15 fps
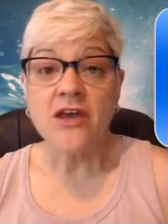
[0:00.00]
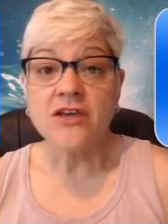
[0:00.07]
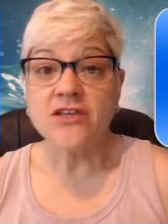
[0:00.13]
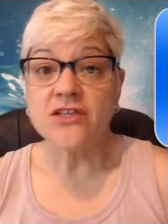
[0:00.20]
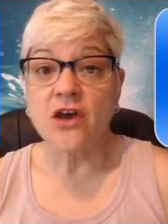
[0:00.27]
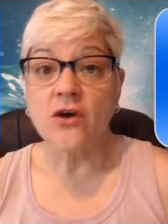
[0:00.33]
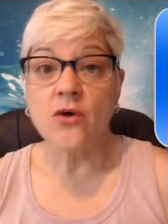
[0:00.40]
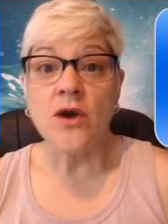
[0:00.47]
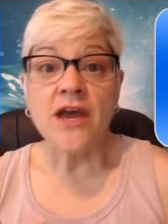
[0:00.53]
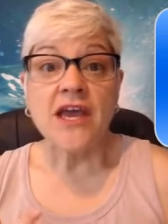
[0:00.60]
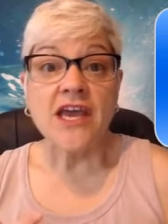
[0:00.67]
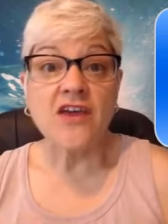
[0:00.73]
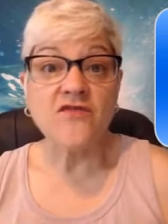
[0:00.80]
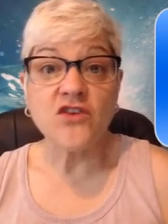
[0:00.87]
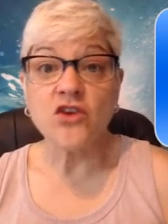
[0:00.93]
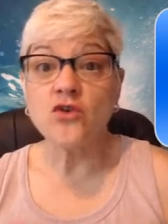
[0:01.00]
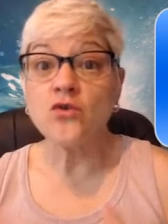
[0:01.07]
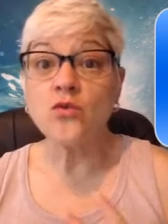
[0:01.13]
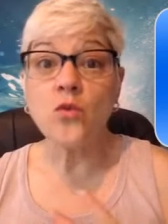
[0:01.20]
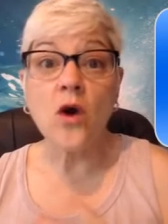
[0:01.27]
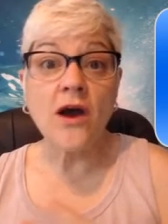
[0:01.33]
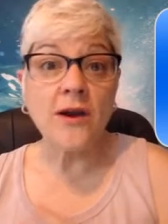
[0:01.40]
So, if you
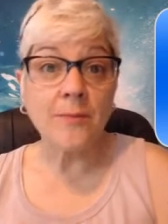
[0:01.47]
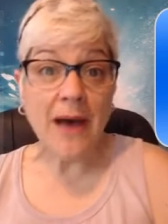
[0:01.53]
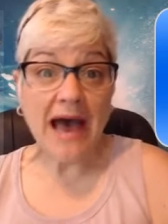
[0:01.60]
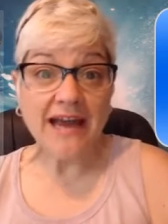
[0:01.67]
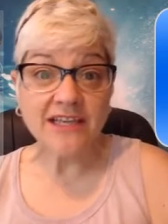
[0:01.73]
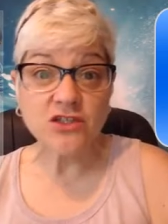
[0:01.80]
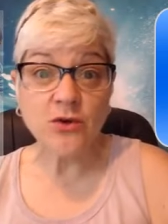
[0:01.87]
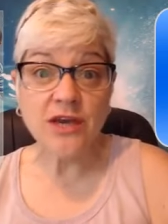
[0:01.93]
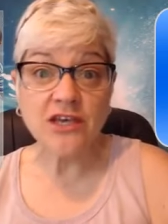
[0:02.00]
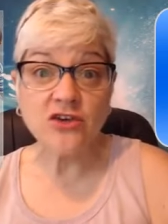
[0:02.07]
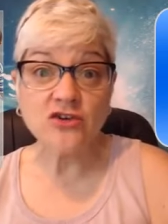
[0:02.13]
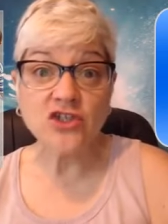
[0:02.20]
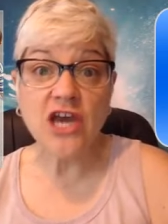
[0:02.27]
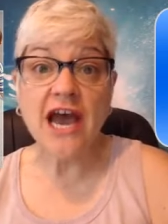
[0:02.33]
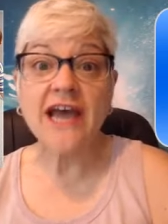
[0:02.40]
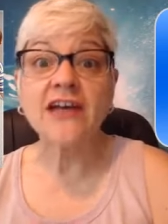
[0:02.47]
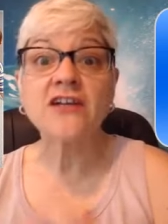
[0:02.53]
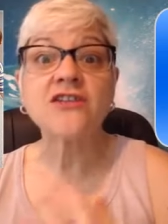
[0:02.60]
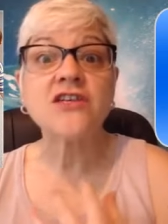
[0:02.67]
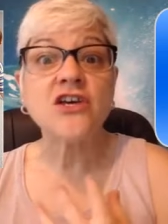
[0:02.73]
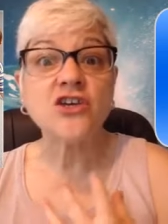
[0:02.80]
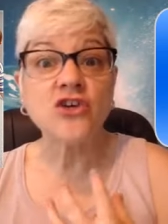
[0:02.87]
want to potty train your child,